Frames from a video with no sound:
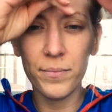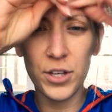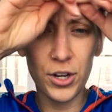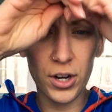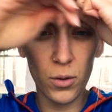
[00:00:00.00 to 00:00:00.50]

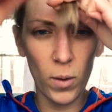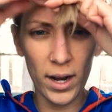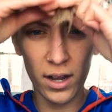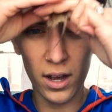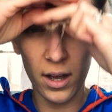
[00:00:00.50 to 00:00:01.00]
you're gonna want
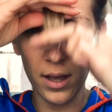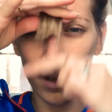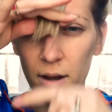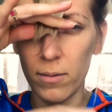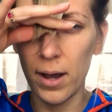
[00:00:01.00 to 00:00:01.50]
to cut
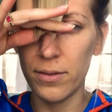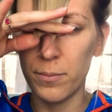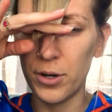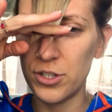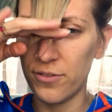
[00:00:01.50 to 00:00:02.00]
around the
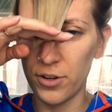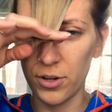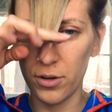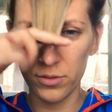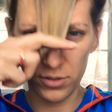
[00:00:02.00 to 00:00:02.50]
bridge of your
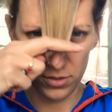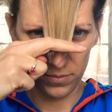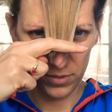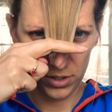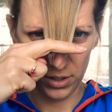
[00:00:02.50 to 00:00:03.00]
nose.
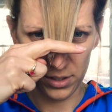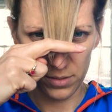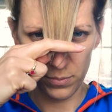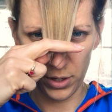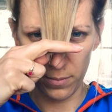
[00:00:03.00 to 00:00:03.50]
So that's
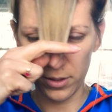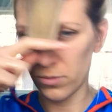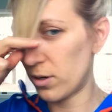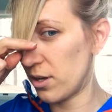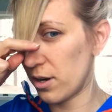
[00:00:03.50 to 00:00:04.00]
pretty much
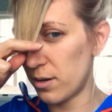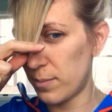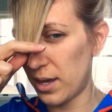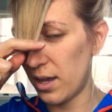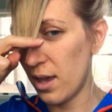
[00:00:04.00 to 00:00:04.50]
where they're gonna
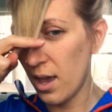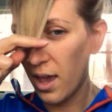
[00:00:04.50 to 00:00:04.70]
be.